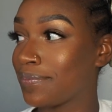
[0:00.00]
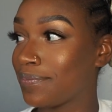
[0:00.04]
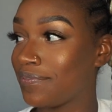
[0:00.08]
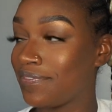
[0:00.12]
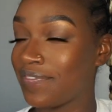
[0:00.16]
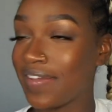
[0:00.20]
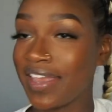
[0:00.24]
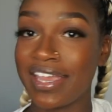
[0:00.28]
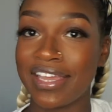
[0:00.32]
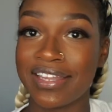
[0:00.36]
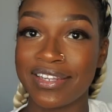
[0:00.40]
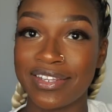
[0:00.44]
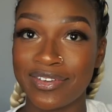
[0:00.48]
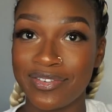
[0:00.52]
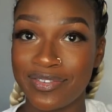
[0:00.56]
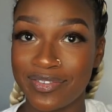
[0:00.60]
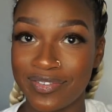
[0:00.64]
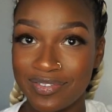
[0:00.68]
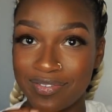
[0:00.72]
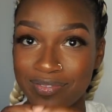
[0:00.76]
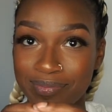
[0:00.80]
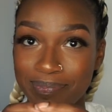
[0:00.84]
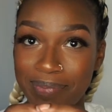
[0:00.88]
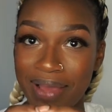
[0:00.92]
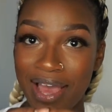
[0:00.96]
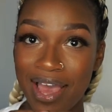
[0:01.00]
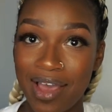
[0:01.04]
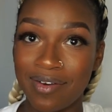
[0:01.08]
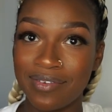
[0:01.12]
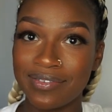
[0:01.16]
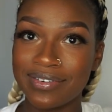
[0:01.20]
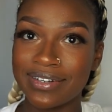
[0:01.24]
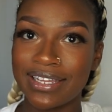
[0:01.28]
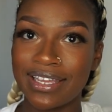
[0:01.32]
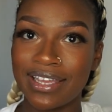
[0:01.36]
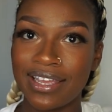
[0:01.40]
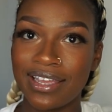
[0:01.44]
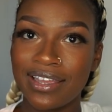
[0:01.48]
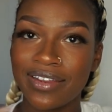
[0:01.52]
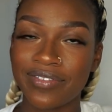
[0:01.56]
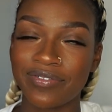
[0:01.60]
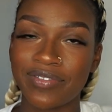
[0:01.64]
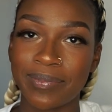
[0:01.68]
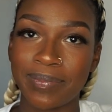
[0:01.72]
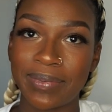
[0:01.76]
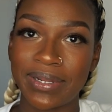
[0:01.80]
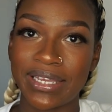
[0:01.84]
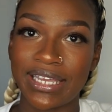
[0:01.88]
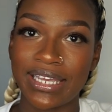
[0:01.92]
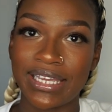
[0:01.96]
fake little pound cake
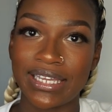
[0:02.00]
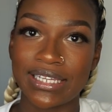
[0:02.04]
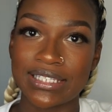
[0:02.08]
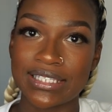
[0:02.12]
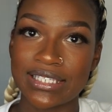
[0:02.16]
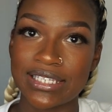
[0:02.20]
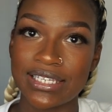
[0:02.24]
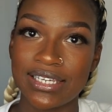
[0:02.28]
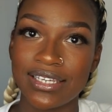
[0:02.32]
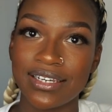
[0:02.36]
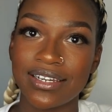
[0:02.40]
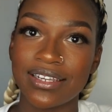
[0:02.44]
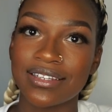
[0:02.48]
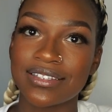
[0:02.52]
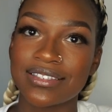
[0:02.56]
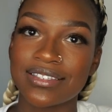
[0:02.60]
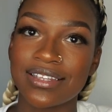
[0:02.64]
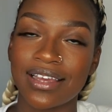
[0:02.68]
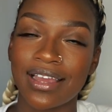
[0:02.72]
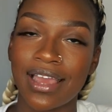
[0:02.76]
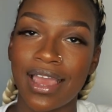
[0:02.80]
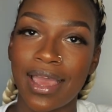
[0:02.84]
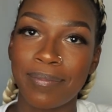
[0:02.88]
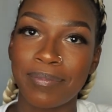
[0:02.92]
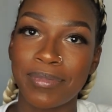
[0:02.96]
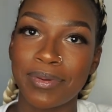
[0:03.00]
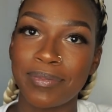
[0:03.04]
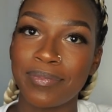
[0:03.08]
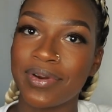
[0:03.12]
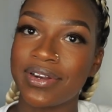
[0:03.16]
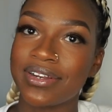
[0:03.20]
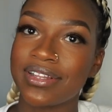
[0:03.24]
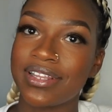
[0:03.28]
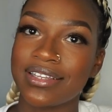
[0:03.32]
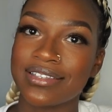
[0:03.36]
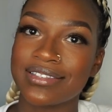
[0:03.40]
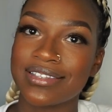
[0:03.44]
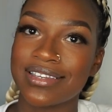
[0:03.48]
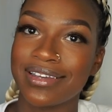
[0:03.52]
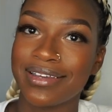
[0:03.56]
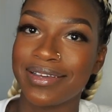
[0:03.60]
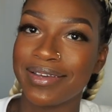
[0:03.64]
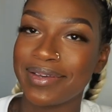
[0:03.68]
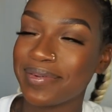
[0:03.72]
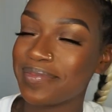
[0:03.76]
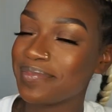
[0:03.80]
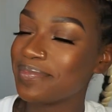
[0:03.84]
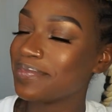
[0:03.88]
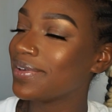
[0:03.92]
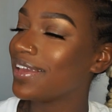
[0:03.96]
from the canteen and sung happy birthday to
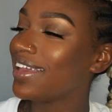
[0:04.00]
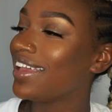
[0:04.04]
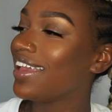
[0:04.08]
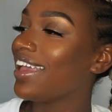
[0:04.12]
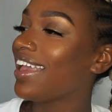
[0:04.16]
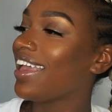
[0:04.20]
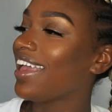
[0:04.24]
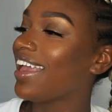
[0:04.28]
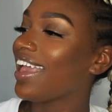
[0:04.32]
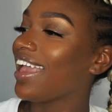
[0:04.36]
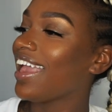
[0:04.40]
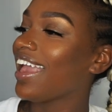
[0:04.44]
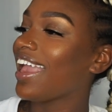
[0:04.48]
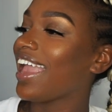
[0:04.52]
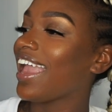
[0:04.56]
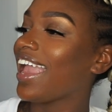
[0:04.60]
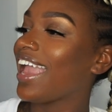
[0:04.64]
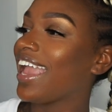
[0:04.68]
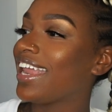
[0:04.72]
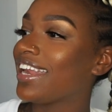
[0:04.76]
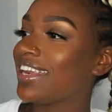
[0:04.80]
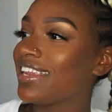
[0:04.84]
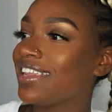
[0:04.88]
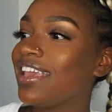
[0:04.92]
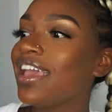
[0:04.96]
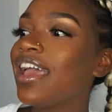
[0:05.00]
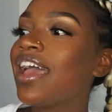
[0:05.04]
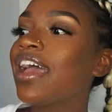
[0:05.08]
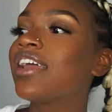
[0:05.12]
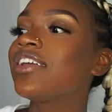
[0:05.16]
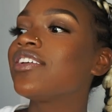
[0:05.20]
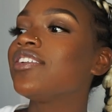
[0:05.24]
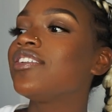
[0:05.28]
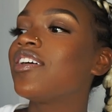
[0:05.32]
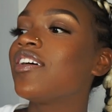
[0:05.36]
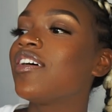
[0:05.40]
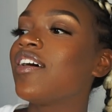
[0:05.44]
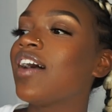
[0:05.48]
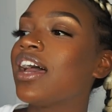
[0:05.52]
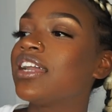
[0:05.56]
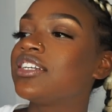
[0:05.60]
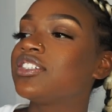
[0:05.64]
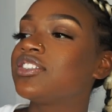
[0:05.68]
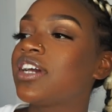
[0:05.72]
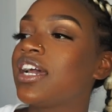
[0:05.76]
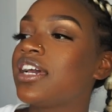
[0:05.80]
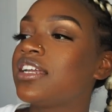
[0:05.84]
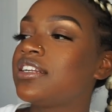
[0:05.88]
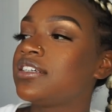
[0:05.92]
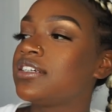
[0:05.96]
him. And yeah, you know, I
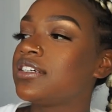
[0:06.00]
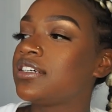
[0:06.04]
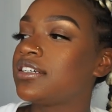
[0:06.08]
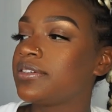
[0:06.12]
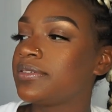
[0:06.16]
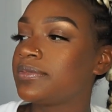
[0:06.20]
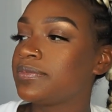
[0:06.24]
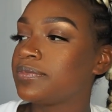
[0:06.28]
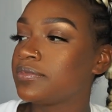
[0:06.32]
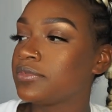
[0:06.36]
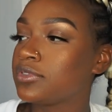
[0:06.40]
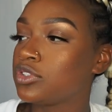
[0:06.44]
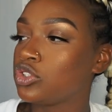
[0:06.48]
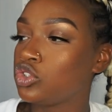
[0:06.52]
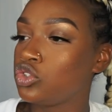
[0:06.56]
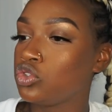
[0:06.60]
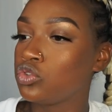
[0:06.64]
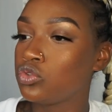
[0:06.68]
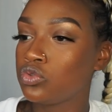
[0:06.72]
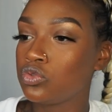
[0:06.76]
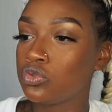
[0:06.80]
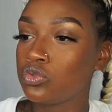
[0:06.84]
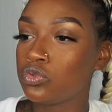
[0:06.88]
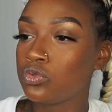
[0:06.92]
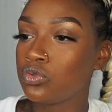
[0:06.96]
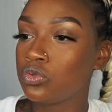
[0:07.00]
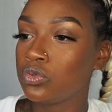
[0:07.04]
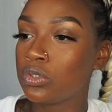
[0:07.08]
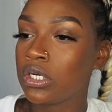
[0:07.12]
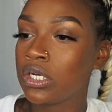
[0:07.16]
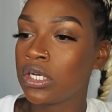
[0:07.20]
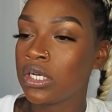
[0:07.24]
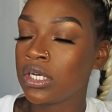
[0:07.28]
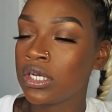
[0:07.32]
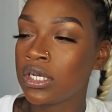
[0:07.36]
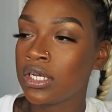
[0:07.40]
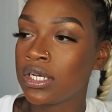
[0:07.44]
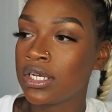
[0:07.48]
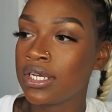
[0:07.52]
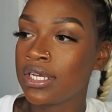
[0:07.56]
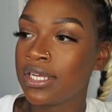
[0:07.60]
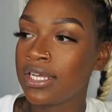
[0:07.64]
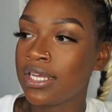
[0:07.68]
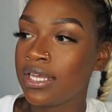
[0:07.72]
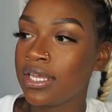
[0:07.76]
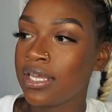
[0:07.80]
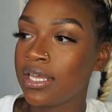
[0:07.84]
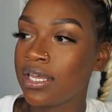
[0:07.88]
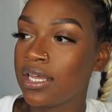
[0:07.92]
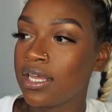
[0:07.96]
try to do
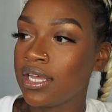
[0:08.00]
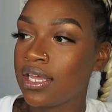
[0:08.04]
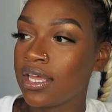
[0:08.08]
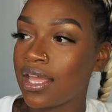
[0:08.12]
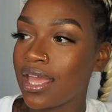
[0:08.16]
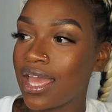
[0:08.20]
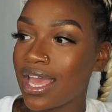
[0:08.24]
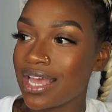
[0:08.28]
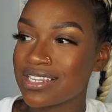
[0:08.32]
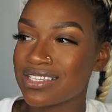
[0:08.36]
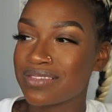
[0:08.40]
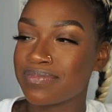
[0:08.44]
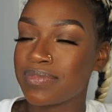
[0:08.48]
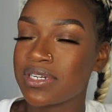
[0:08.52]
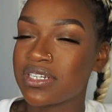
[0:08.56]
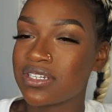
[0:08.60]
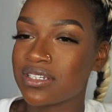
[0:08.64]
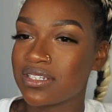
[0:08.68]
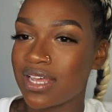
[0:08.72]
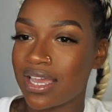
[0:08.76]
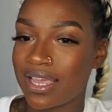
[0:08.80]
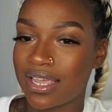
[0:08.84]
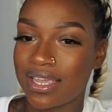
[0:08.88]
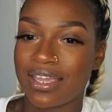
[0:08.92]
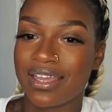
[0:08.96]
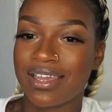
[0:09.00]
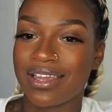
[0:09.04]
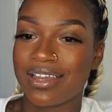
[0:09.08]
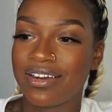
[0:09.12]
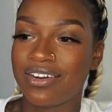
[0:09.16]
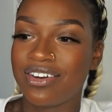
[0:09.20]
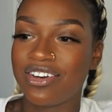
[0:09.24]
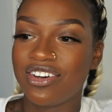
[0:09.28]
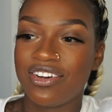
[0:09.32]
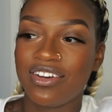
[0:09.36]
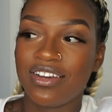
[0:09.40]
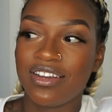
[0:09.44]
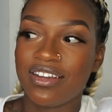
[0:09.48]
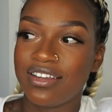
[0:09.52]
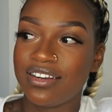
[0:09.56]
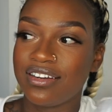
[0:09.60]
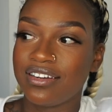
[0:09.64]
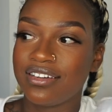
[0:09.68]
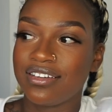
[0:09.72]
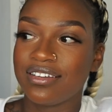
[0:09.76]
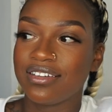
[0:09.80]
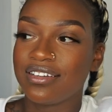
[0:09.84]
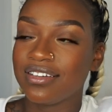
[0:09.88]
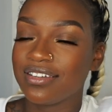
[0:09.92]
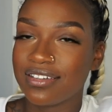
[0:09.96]
as much as I
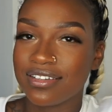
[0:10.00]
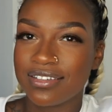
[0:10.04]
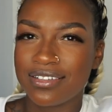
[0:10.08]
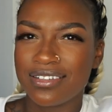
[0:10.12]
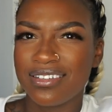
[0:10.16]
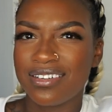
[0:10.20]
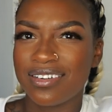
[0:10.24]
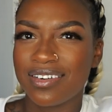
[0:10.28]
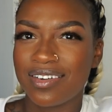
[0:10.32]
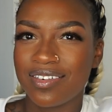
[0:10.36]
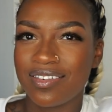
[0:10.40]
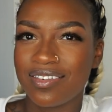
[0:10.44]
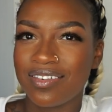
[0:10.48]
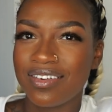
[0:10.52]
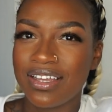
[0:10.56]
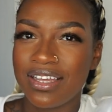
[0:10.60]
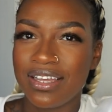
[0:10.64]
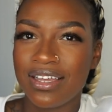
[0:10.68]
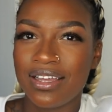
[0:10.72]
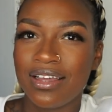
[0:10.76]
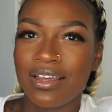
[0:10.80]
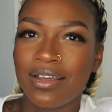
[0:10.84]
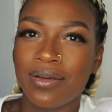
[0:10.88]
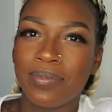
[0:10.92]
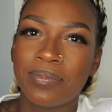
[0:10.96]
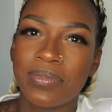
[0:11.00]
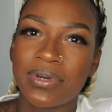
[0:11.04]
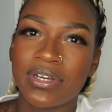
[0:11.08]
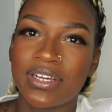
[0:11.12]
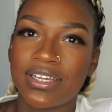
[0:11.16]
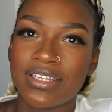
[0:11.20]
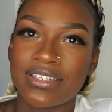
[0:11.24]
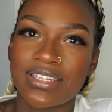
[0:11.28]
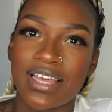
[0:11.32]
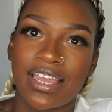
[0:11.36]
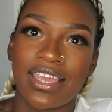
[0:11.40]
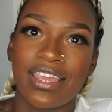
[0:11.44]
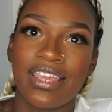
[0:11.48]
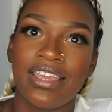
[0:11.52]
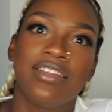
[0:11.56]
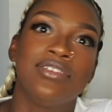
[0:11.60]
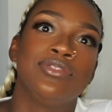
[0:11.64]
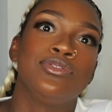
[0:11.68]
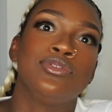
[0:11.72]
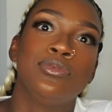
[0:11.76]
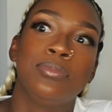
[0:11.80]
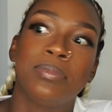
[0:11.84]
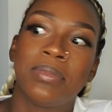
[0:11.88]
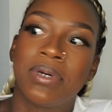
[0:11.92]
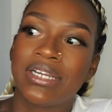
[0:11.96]
could, you know, because I can't
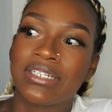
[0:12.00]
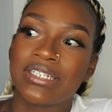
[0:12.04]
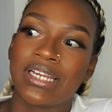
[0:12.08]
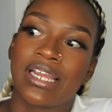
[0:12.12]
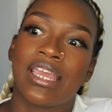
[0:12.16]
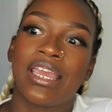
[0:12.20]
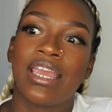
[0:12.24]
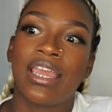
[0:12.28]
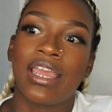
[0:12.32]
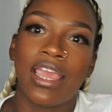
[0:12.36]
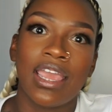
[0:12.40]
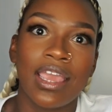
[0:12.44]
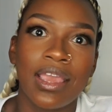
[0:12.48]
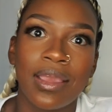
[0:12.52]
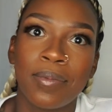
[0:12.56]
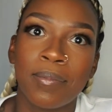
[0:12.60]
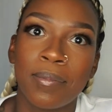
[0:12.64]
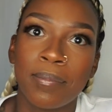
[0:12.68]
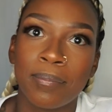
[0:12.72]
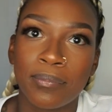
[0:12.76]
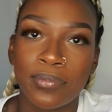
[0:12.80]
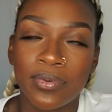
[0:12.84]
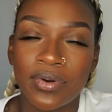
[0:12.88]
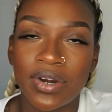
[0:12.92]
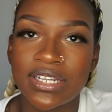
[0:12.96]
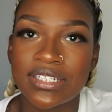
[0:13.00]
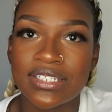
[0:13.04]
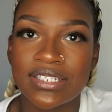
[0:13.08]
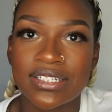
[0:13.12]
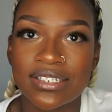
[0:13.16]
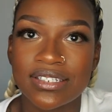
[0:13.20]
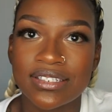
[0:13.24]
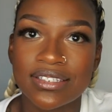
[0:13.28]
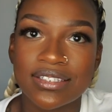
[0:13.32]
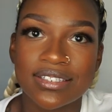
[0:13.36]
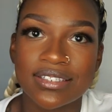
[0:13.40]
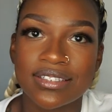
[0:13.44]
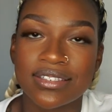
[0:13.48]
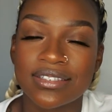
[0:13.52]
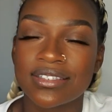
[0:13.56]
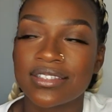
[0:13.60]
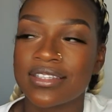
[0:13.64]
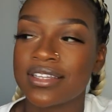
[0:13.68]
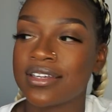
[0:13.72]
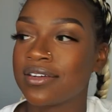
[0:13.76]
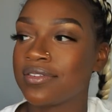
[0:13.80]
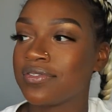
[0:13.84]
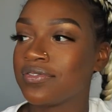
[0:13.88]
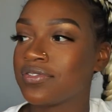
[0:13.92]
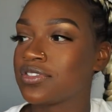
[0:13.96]
do much. I can't get him presents and
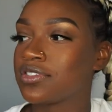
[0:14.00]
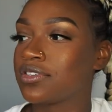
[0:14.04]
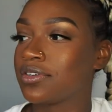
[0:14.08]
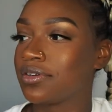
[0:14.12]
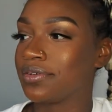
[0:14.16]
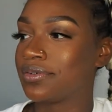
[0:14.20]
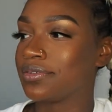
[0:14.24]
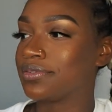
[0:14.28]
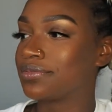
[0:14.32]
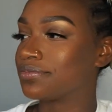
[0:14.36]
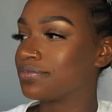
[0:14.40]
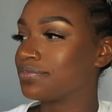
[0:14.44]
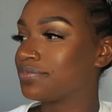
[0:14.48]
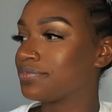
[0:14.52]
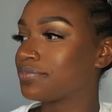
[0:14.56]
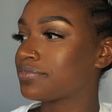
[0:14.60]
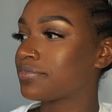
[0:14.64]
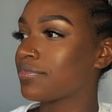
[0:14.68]
stuff. So